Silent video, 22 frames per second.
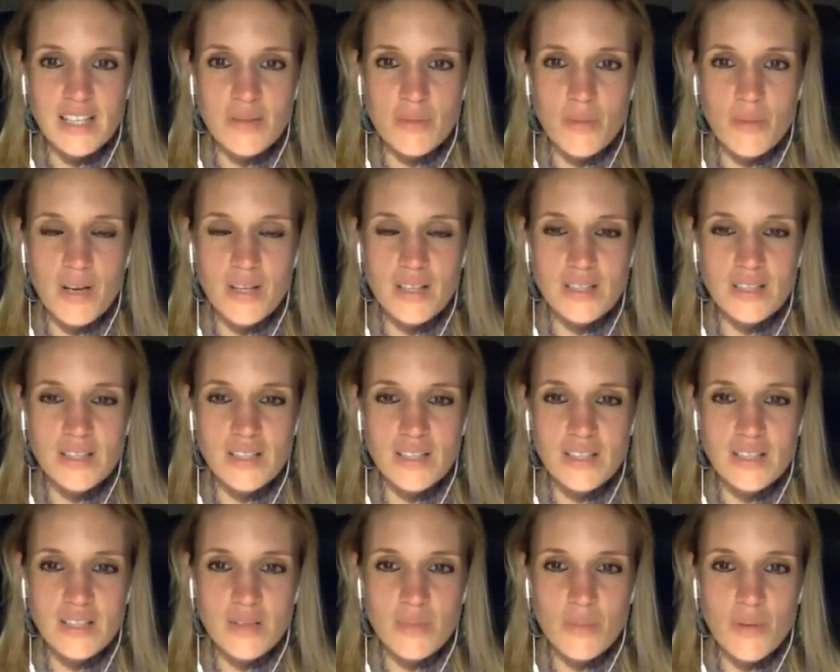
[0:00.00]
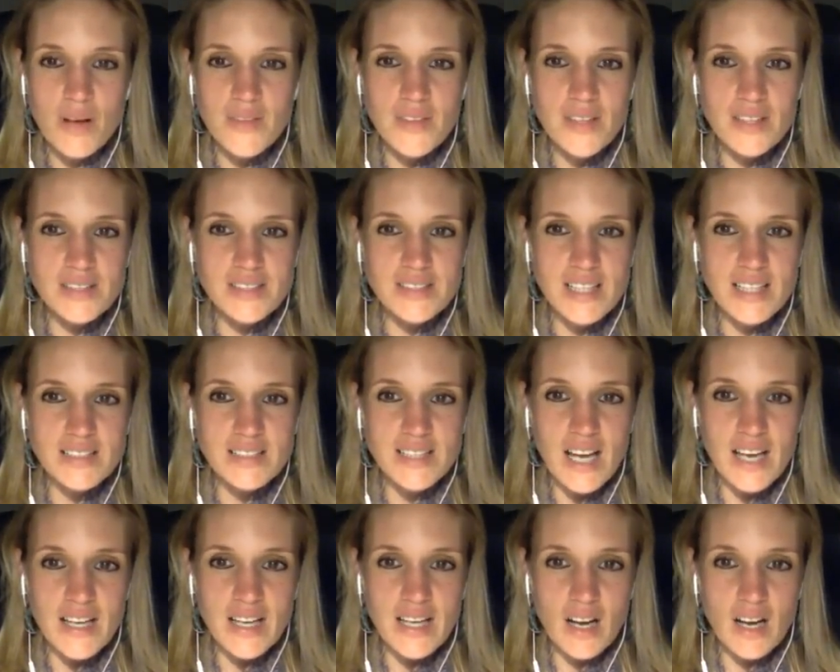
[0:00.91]
one that says
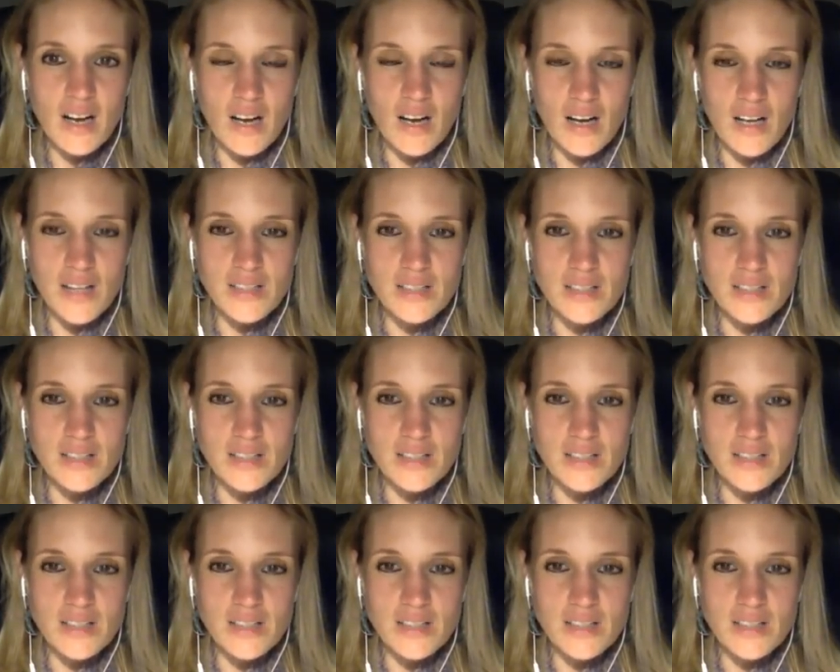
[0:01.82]
I can't,